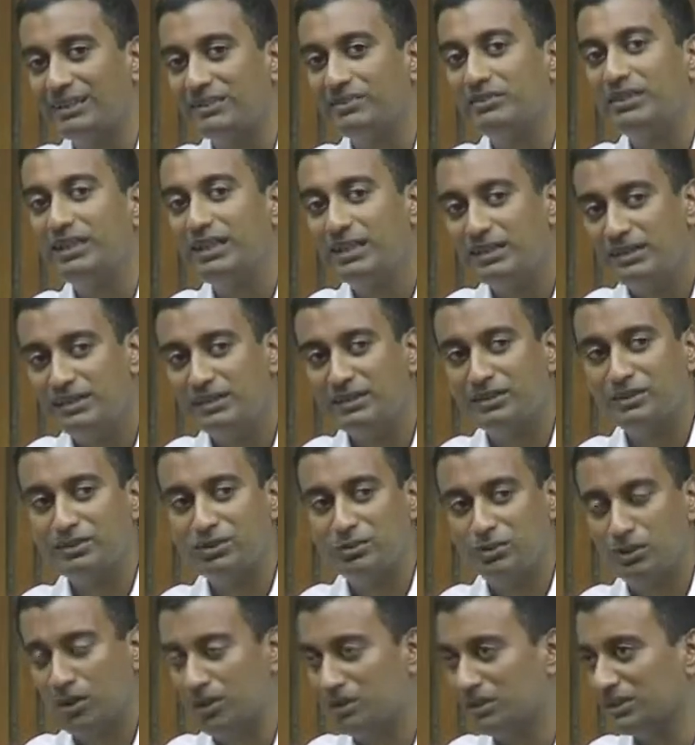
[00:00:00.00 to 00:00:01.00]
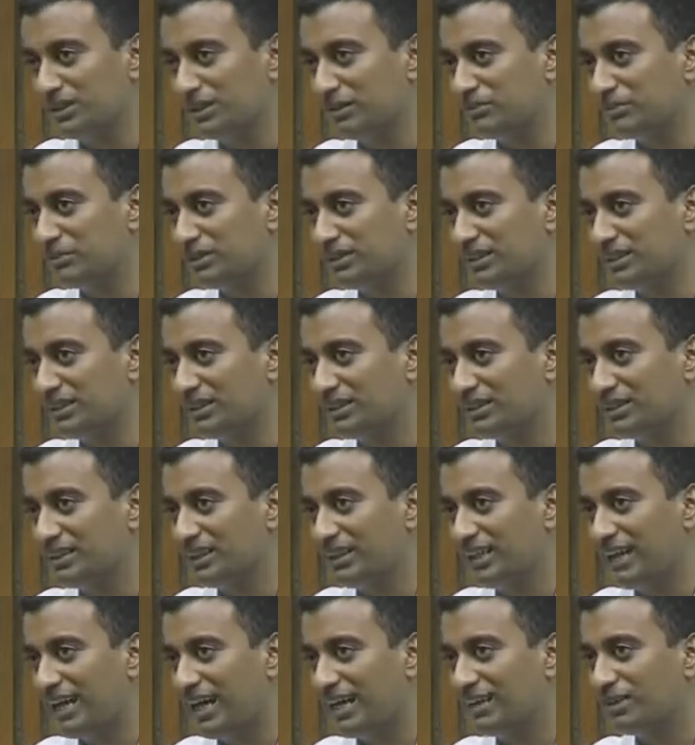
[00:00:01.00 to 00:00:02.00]
relating the two concepts,
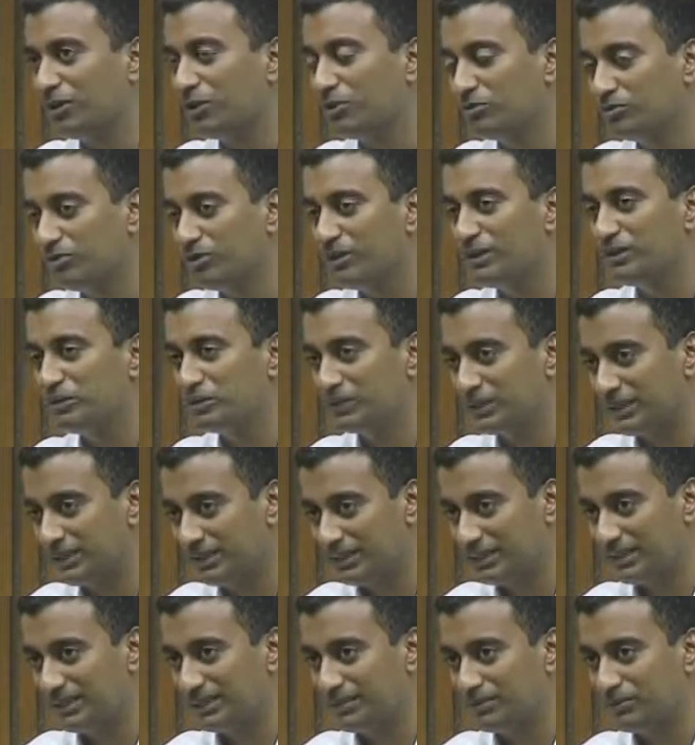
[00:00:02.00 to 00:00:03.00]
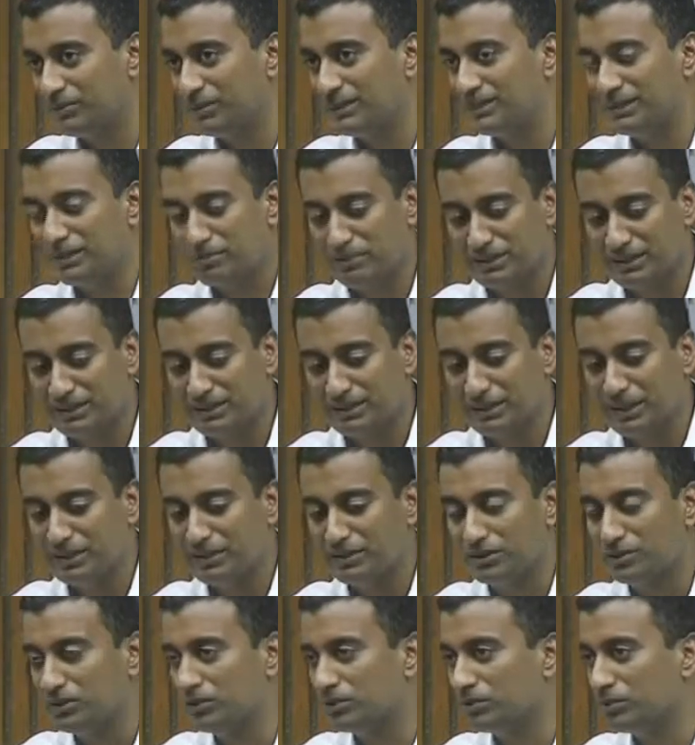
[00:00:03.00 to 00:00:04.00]
and hopefully with some
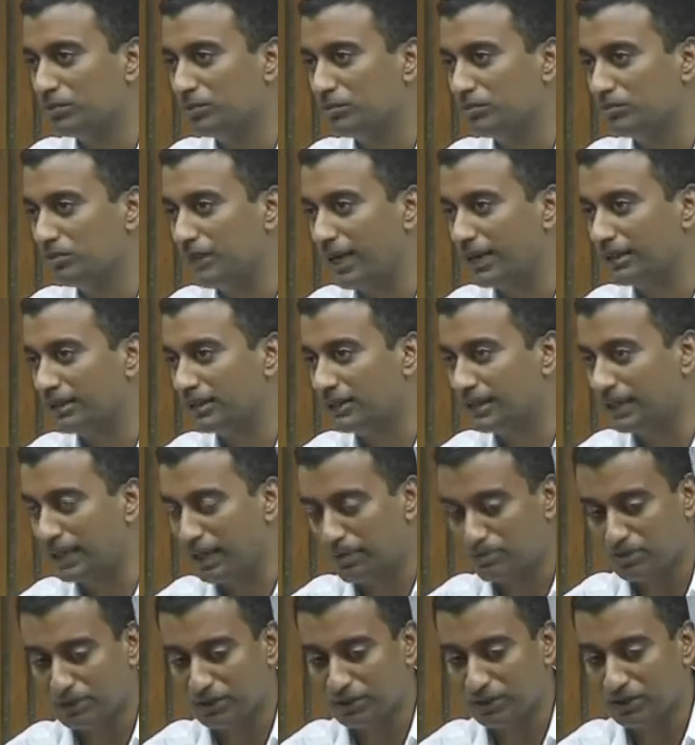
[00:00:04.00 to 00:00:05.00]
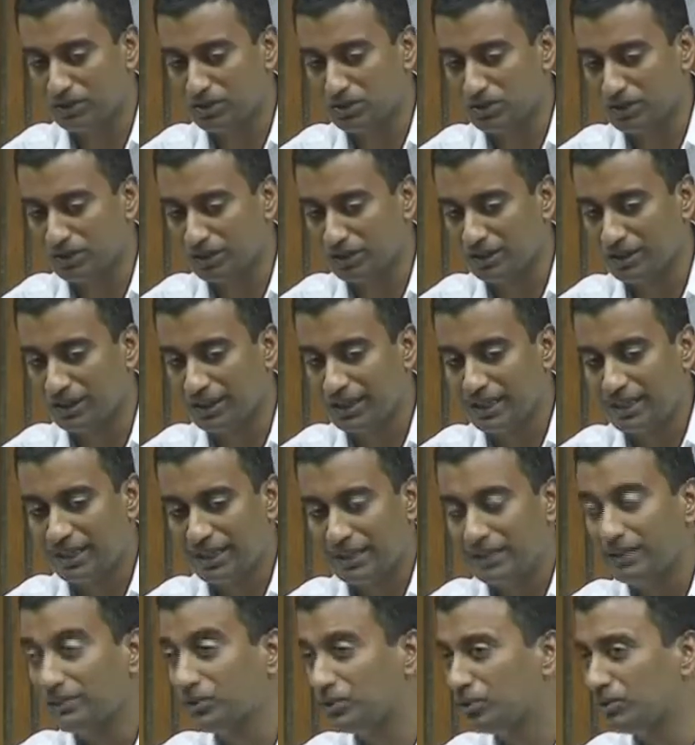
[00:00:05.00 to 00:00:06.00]
insight into practical application.
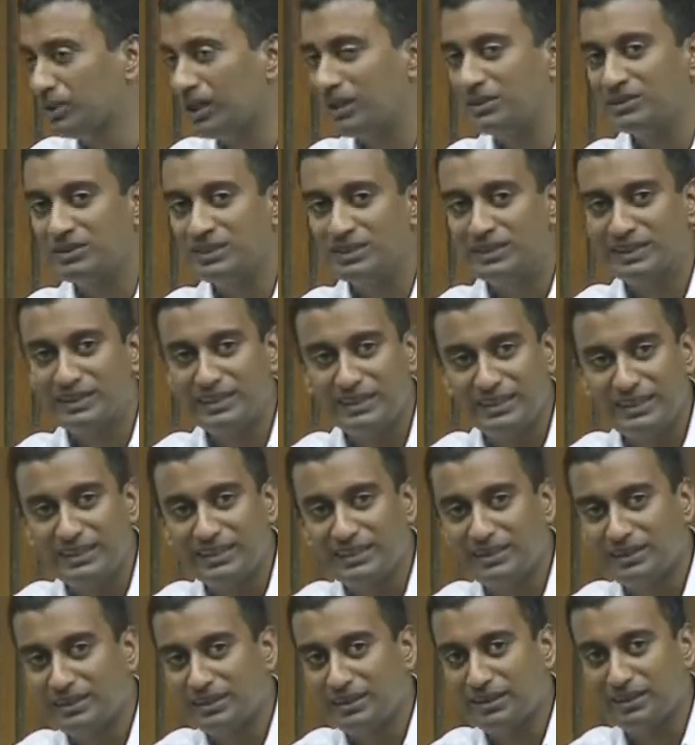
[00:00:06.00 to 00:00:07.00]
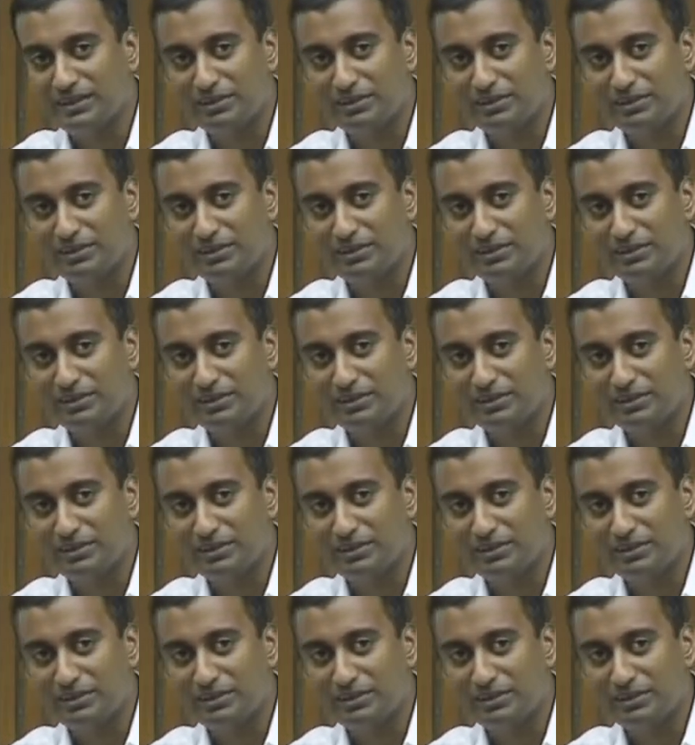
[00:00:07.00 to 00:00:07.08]
In 2008,